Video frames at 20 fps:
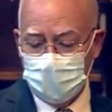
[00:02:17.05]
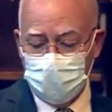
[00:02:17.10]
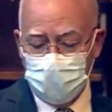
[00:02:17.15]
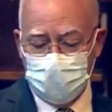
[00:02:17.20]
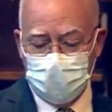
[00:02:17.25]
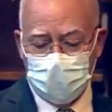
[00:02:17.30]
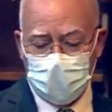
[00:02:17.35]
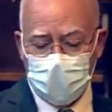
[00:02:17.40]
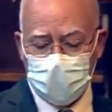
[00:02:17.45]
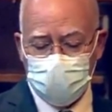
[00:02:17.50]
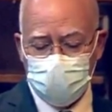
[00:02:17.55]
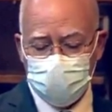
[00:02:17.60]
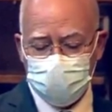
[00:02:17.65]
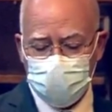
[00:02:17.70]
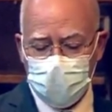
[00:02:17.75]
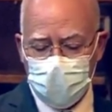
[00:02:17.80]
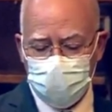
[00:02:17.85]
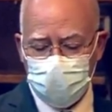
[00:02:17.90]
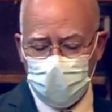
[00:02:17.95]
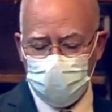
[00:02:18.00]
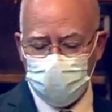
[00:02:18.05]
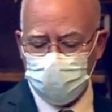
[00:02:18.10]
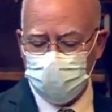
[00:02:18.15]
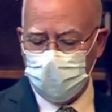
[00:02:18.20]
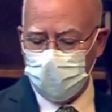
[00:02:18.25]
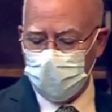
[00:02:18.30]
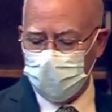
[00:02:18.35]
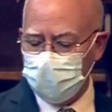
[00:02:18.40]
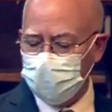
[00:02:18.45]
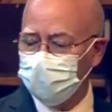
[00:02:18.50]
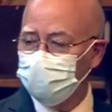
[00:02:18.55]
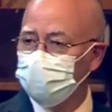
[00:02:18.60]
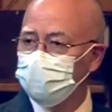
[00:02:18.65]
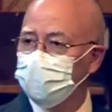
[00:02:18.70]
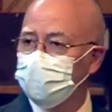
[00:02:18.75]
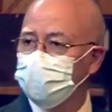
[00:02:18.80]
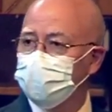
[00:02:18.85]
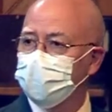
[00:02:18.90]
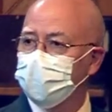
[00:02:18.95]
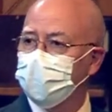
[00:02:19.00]
During the 1970s, Premier
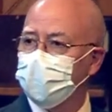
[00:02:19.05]
Richard